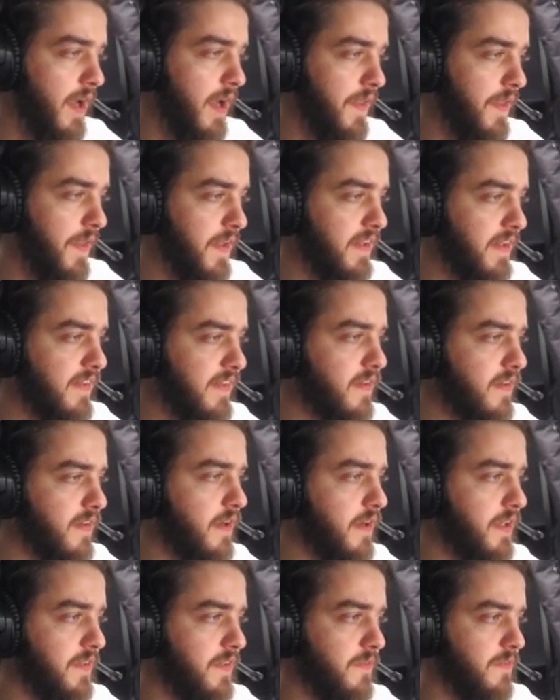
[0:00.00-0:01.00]
think this card
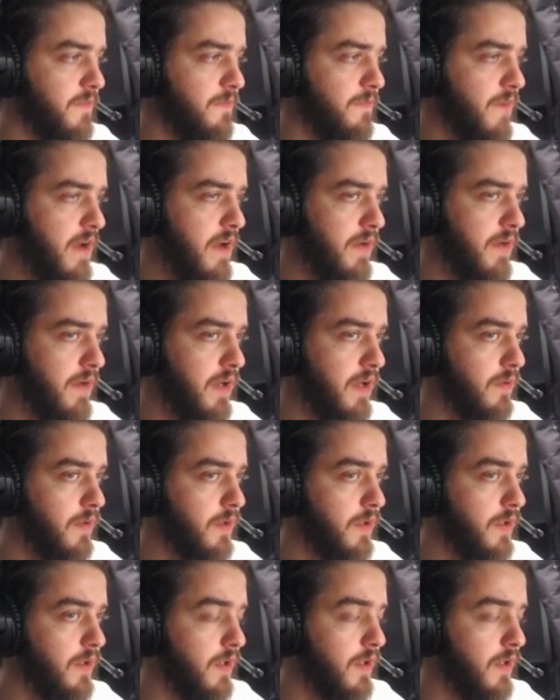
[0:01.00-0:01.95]
is very good.